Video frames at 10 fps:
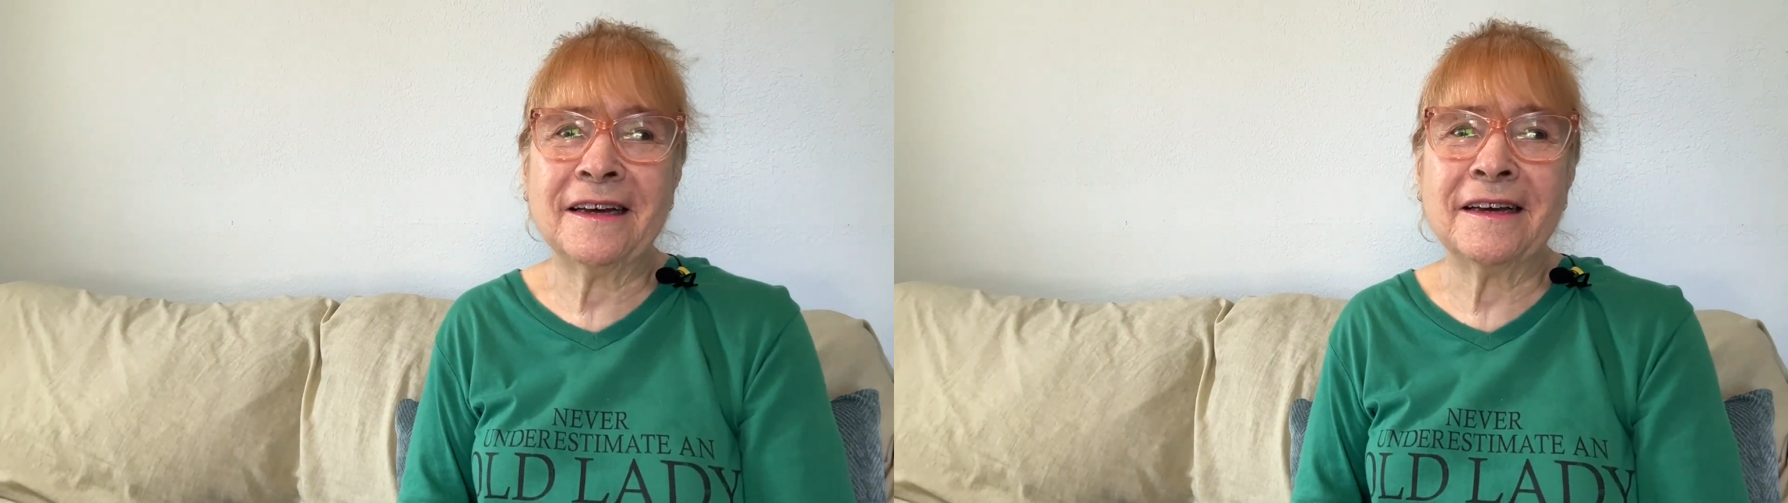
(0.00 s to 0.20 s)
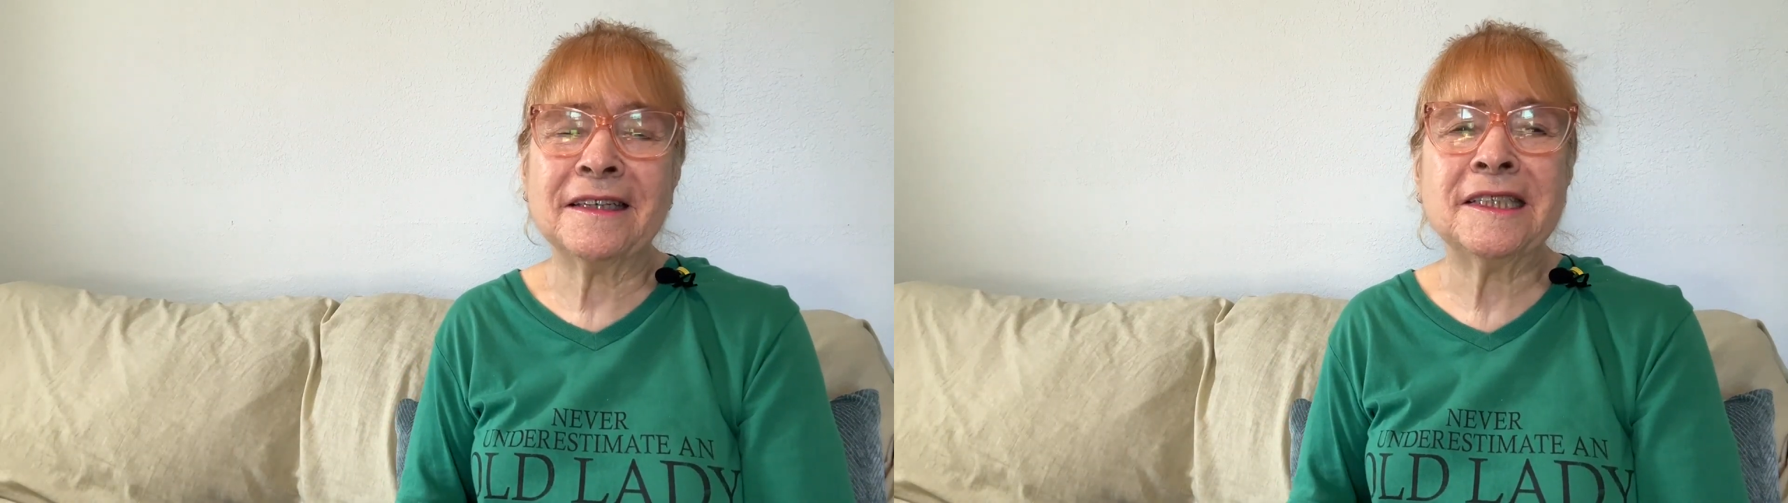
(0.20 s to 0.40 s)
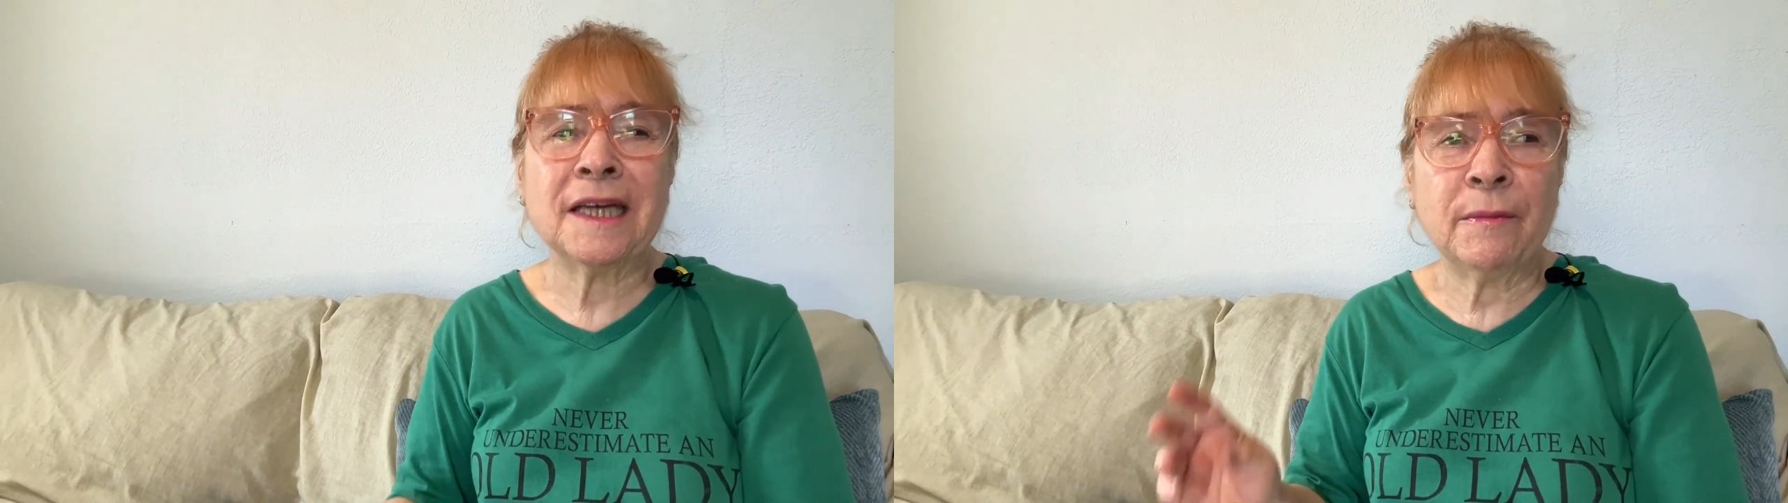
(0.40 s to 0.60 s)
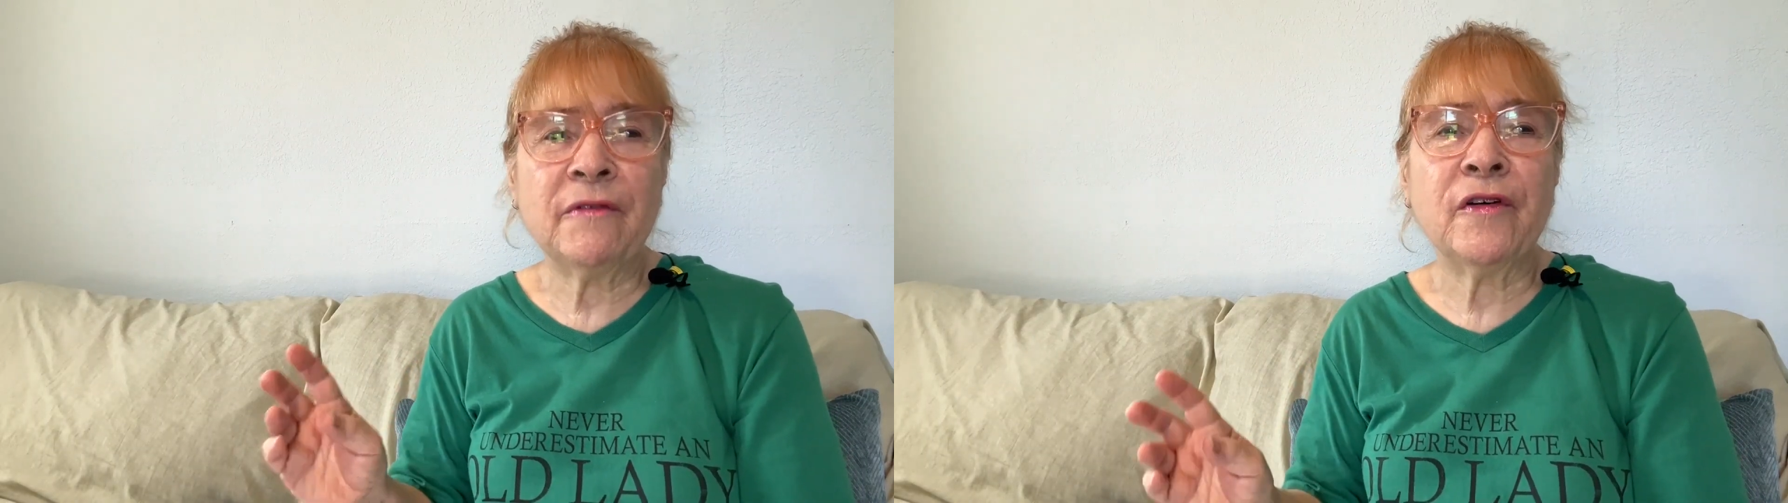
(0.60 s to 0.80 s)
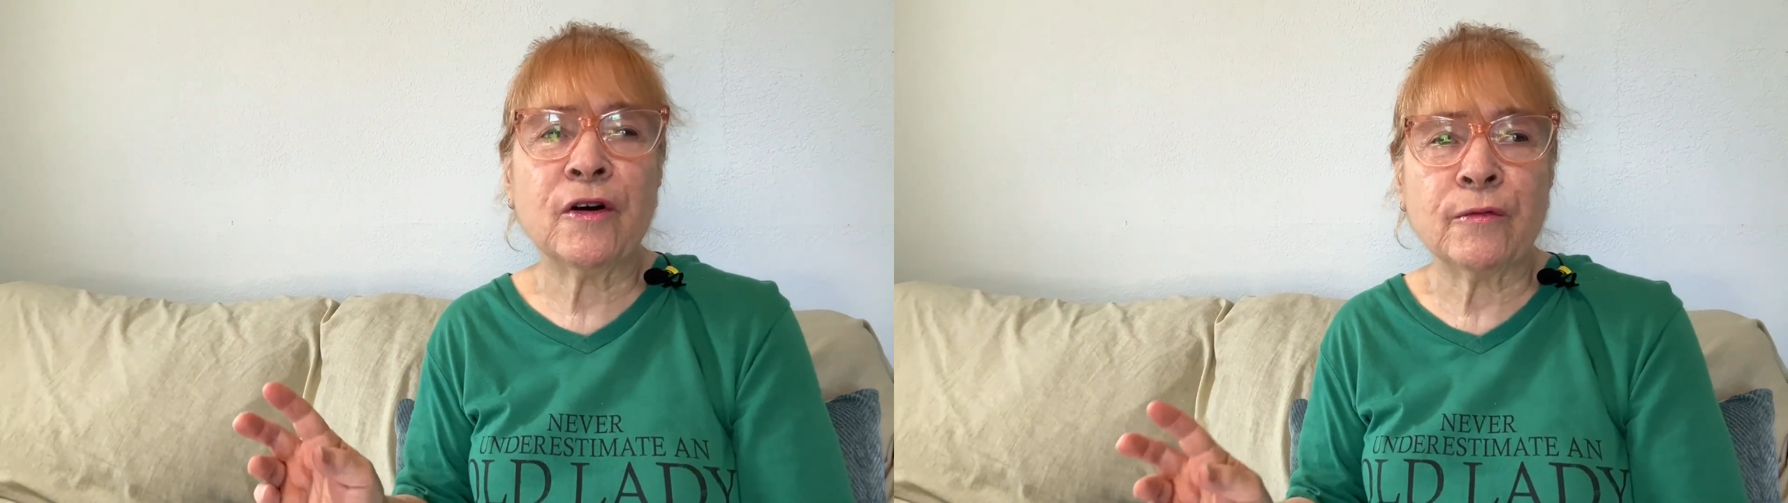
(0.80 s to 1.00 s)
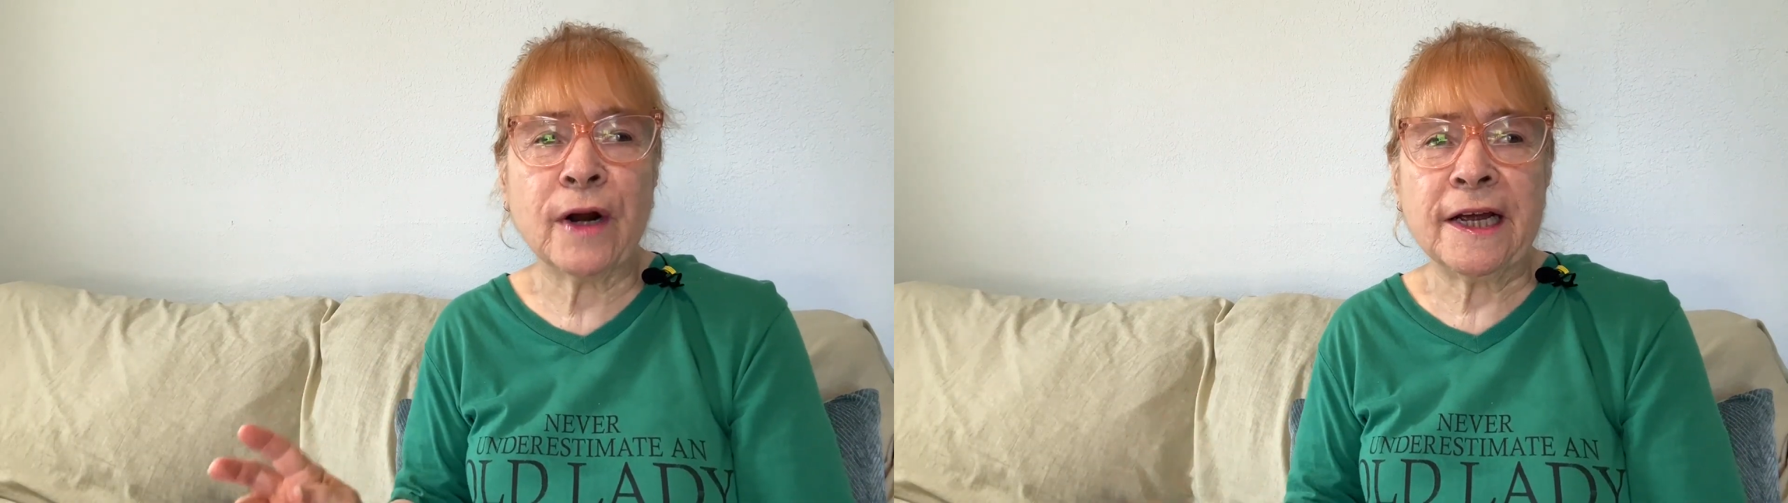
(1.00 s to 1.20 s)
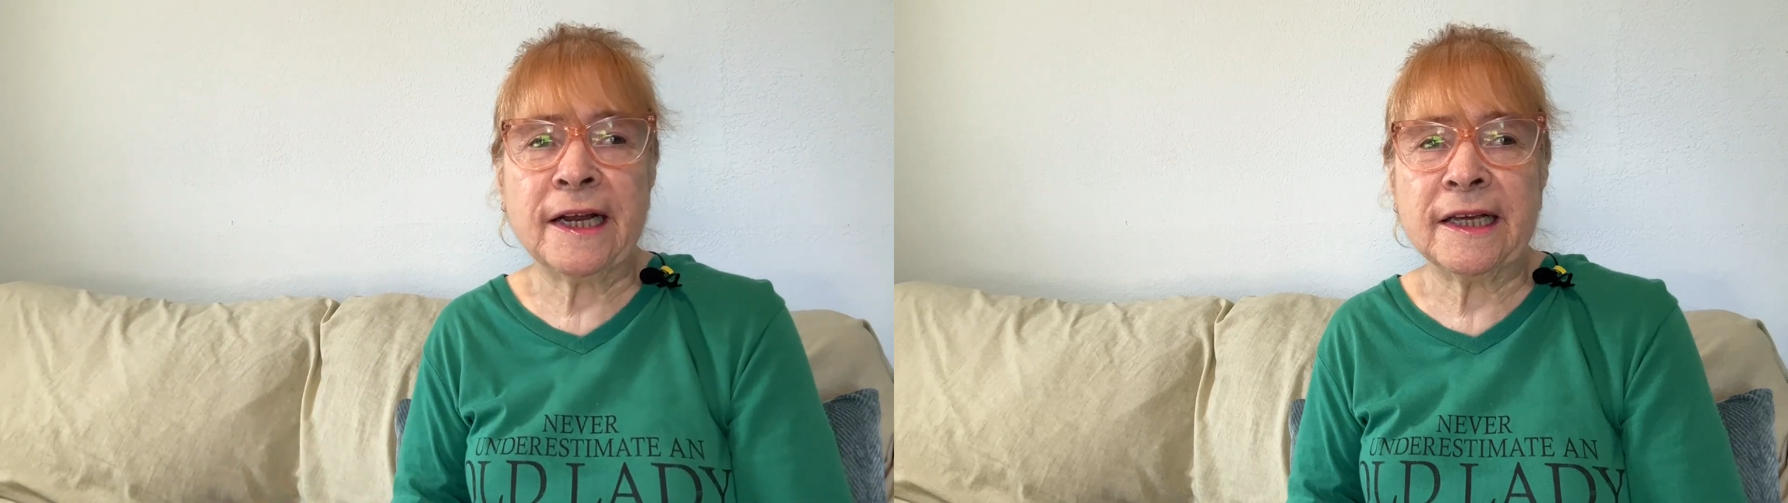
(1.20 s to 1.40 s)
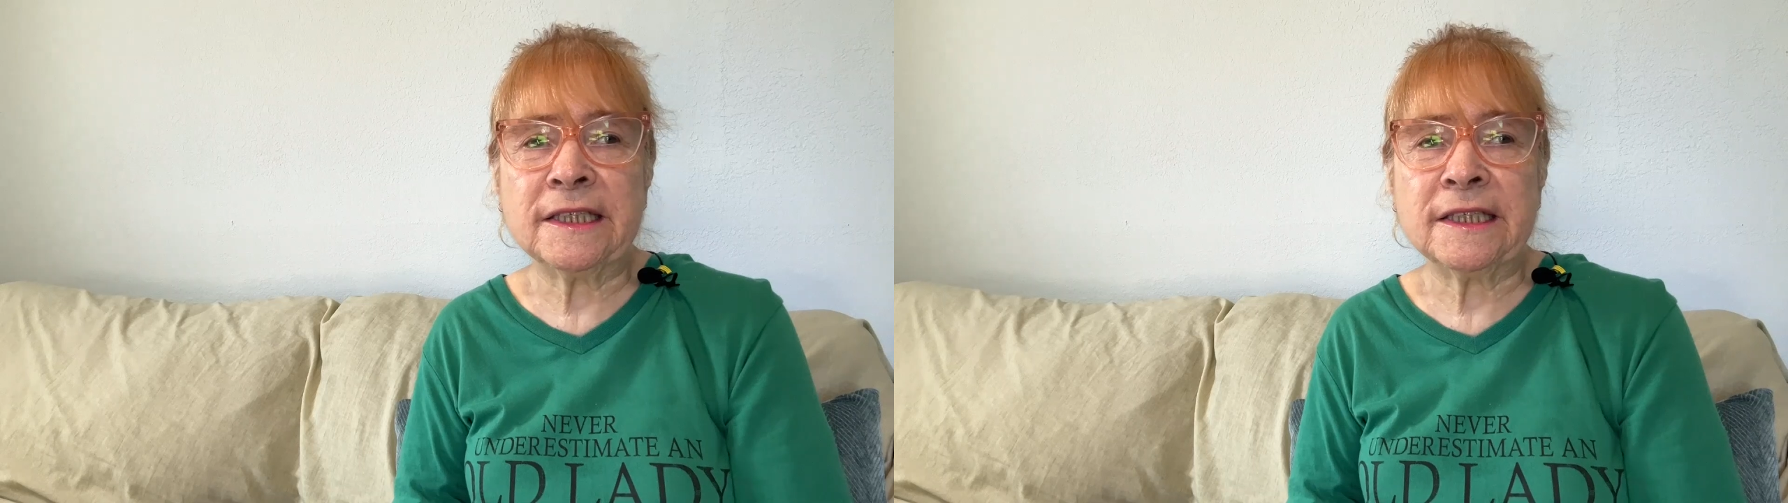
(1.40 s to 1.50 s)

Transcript: some of her writing